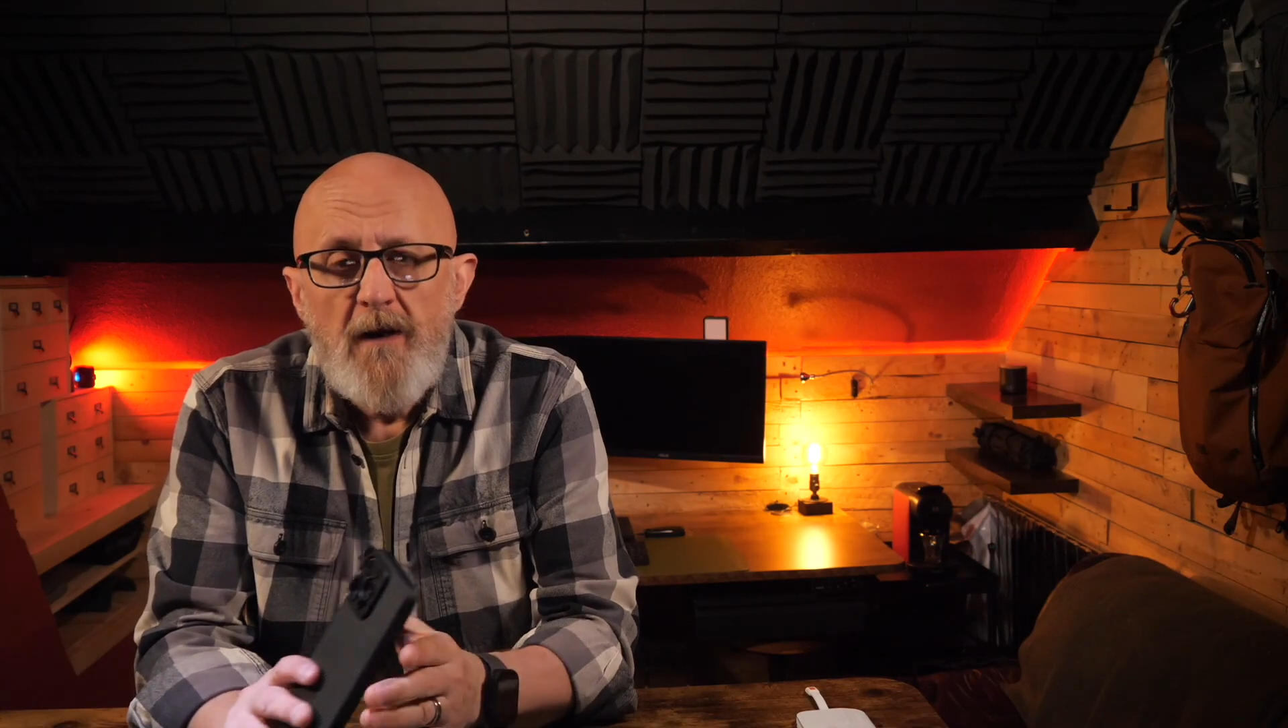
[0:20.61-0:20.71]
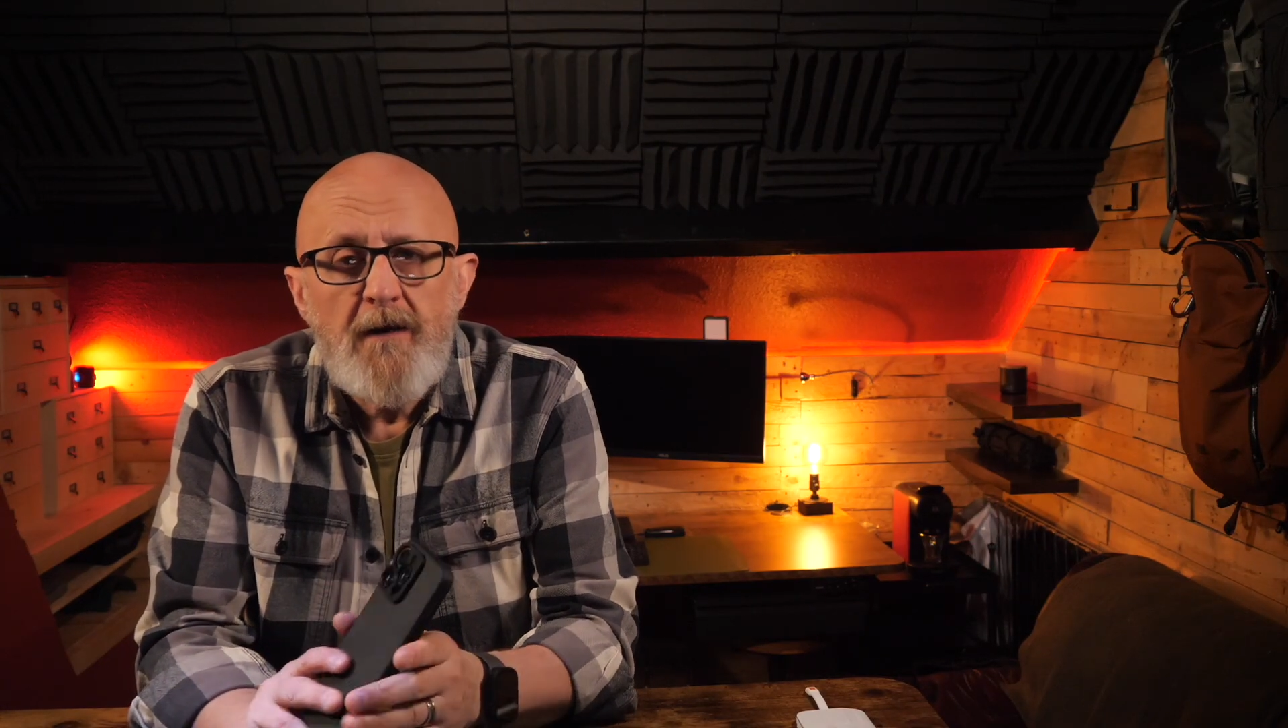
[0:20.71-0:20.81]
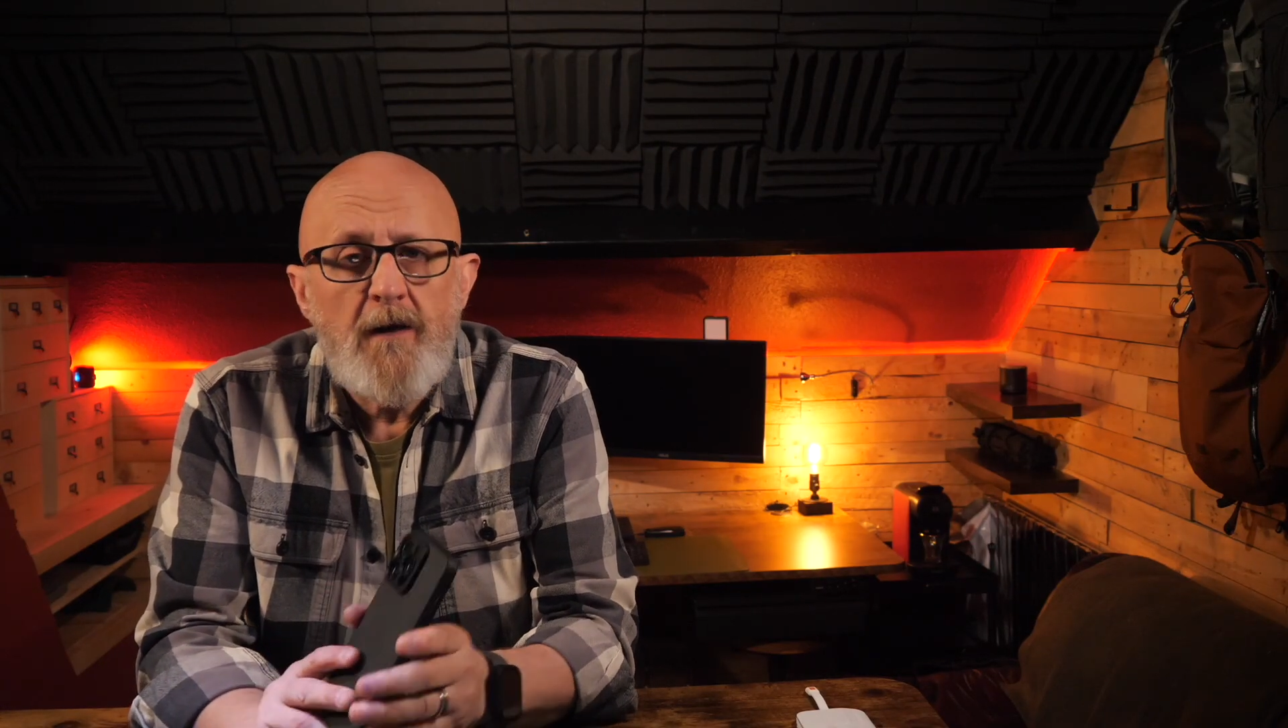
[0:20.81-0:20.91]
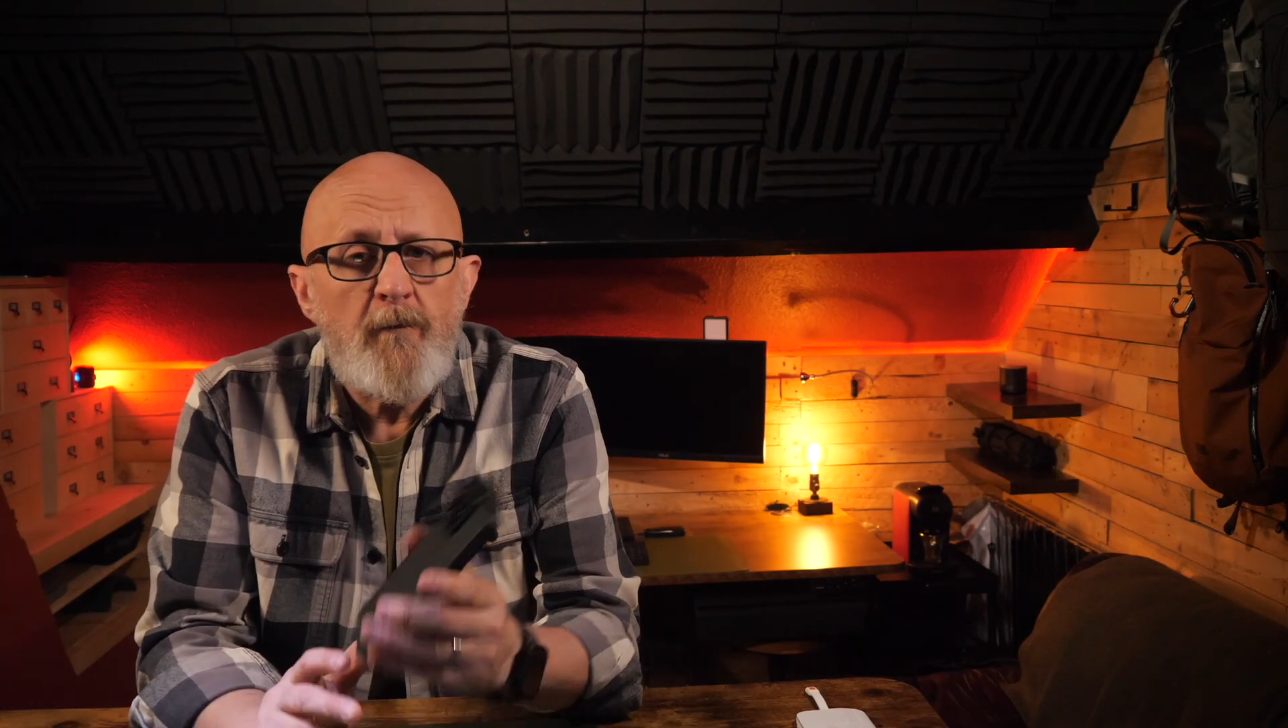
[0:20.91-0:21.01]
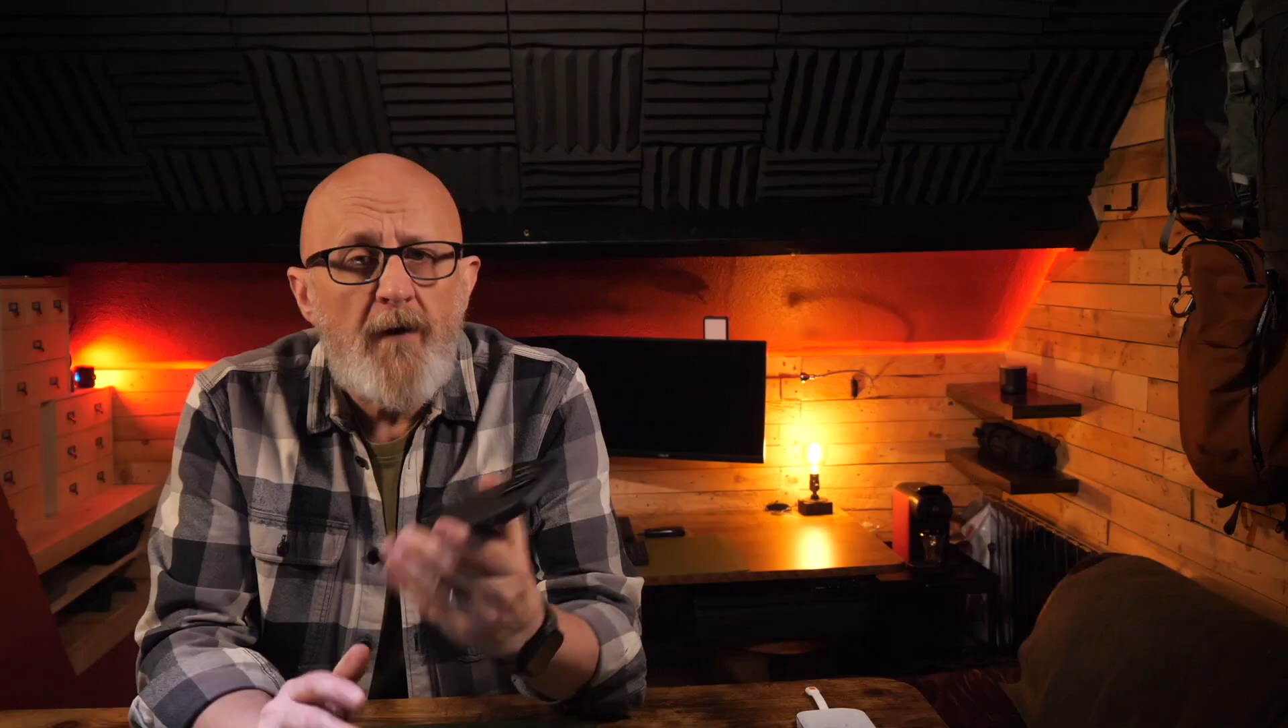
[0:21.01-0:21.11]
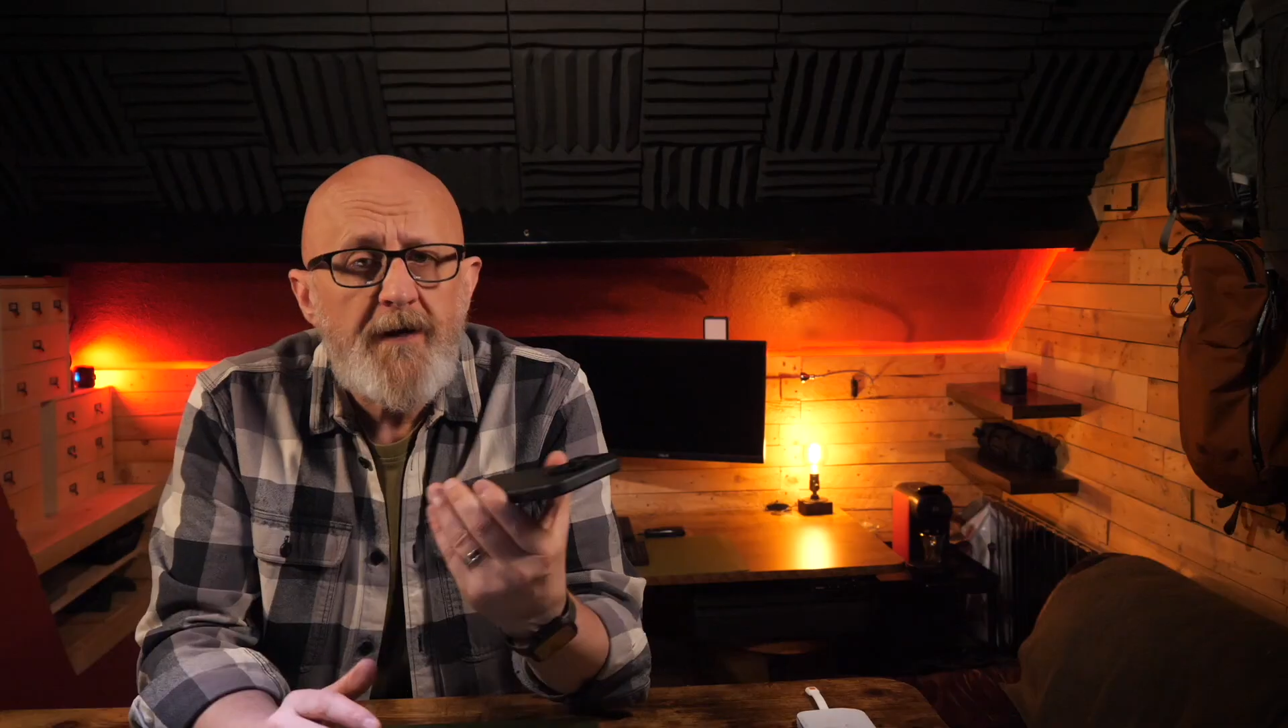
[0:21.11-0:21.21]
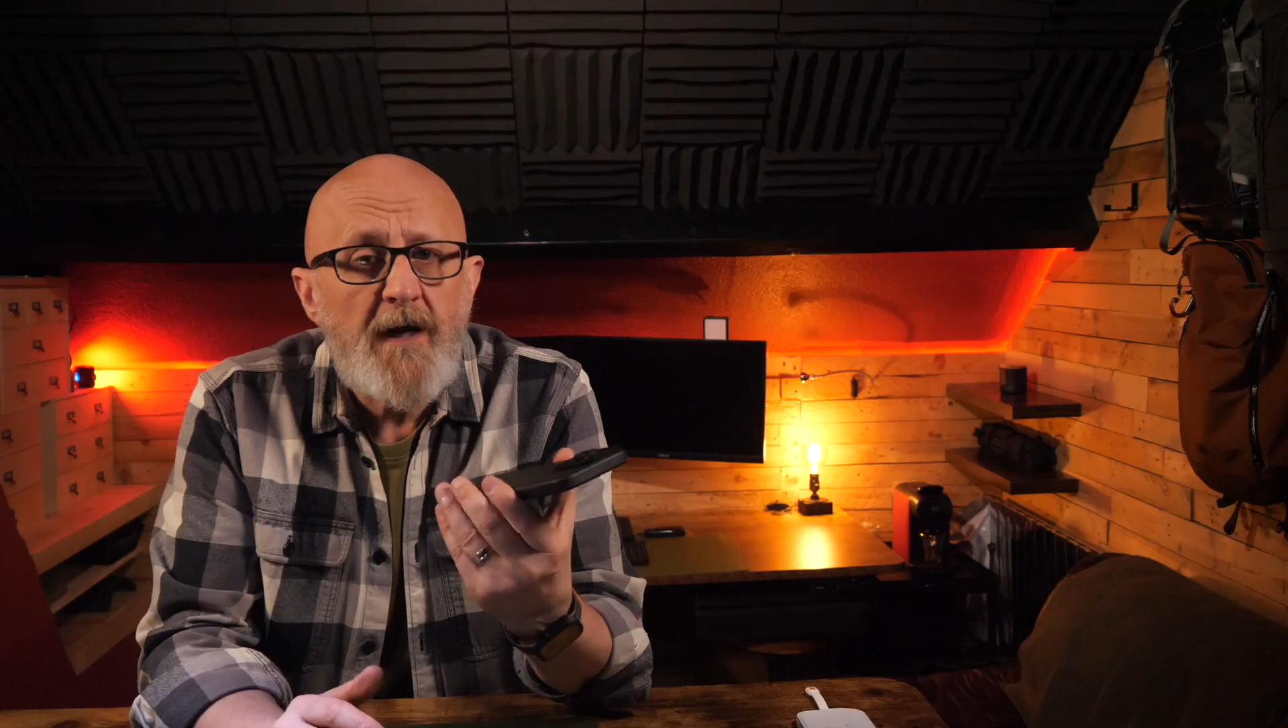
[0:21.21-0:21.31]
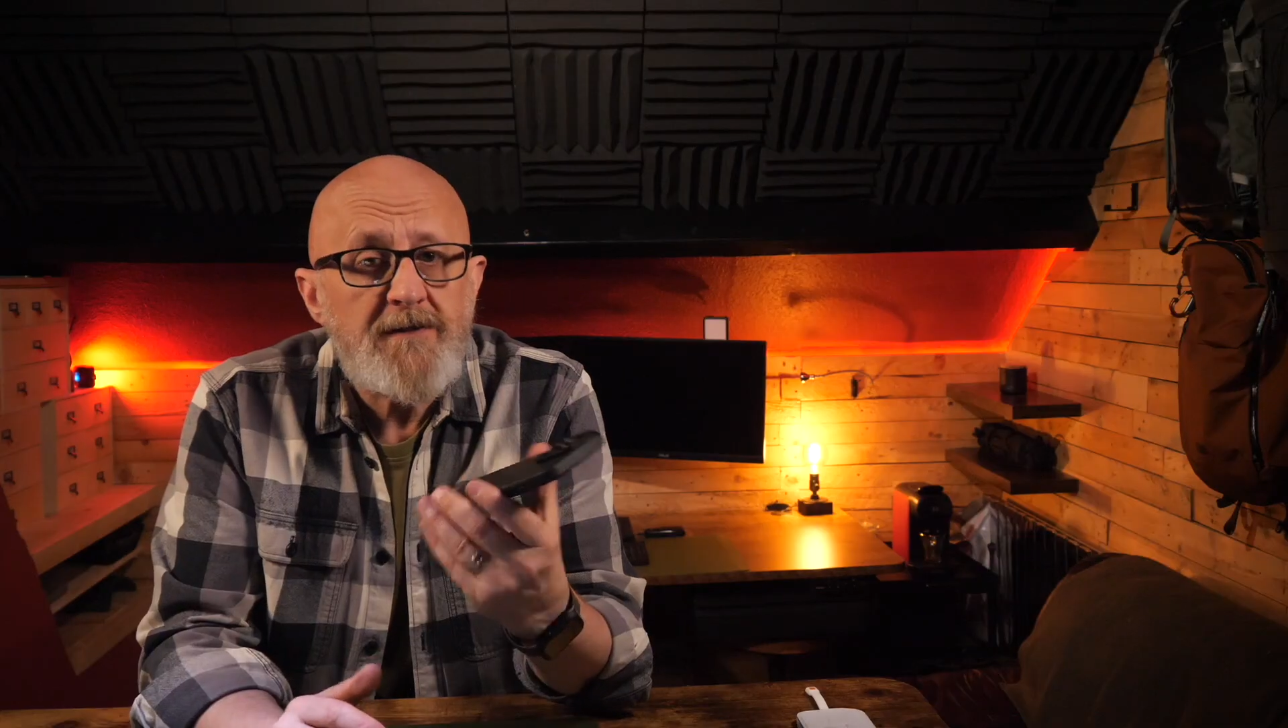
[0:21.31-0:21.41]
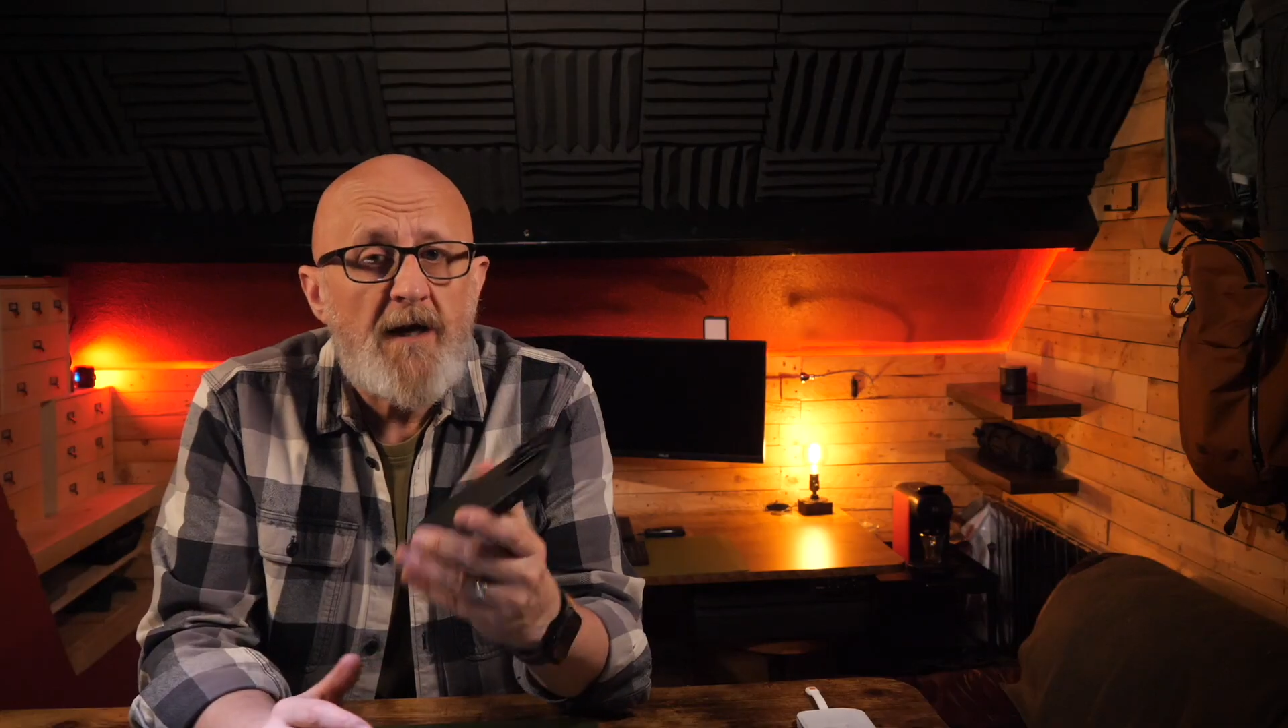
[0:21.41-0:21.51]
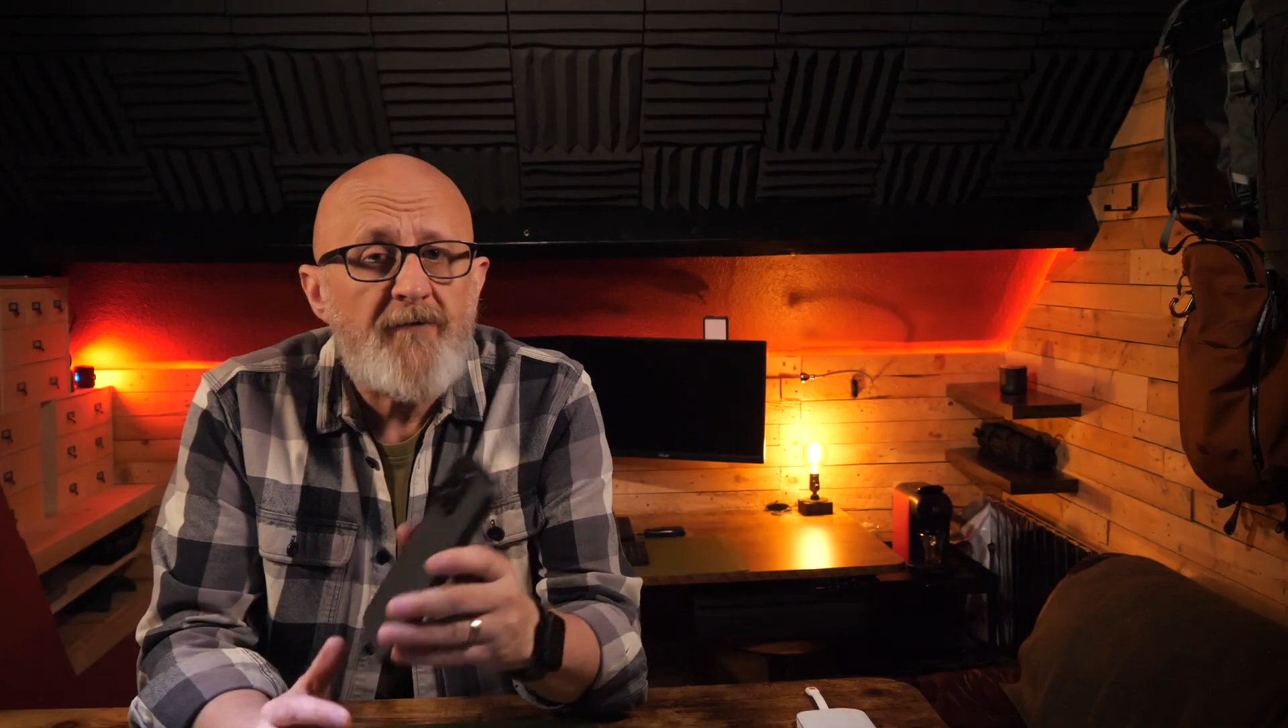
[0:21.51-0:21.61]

Now in my case I